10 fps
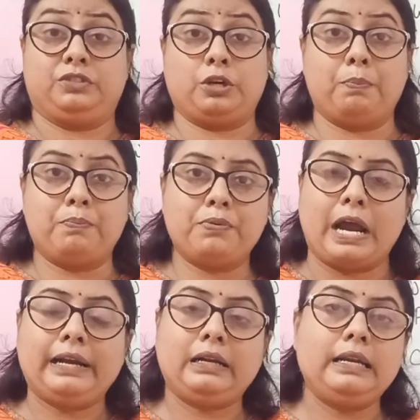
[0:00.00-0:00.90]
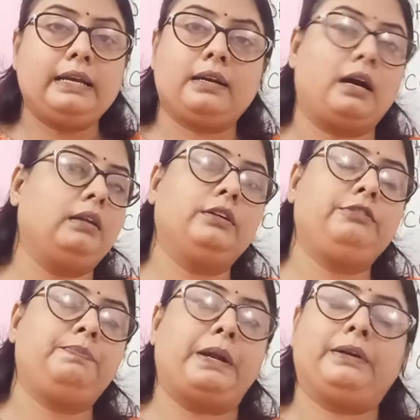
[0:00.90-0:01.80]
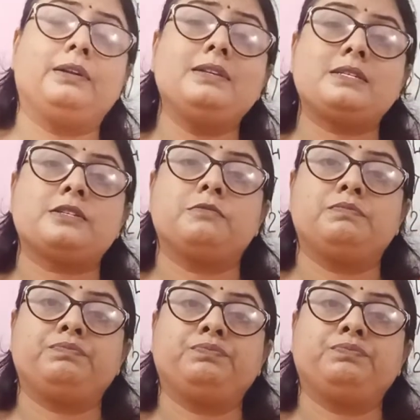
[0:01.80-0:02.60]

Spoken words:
The brightly colored petals.